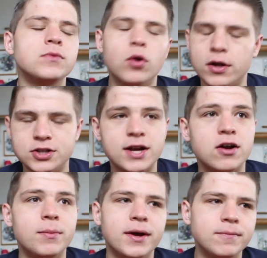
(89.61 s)
Well, I'll check
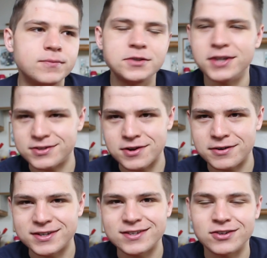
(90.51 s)
all my, you guys know how it is.